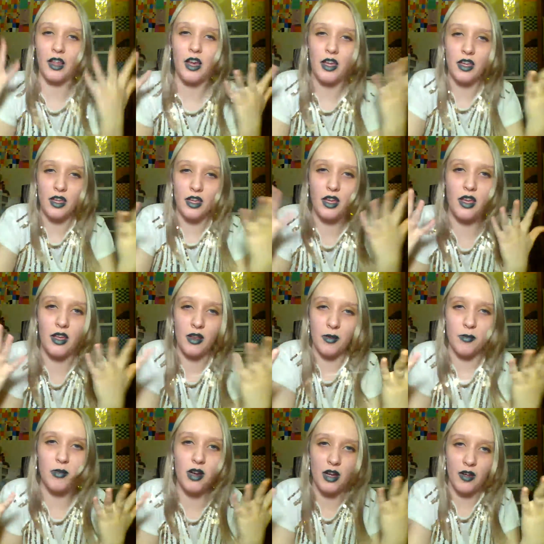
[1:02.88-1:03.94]
light
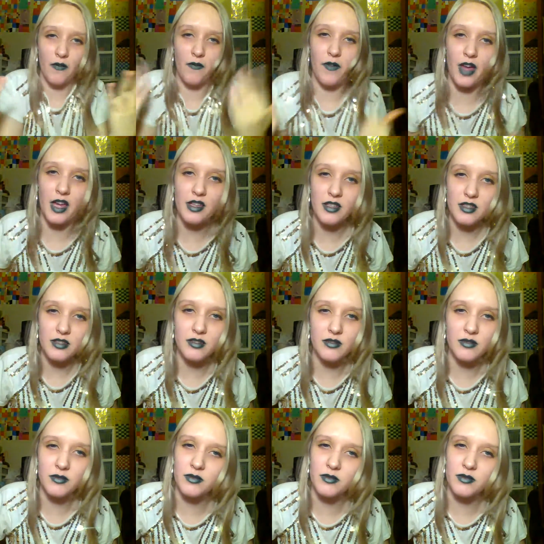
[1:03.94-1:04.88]
in my face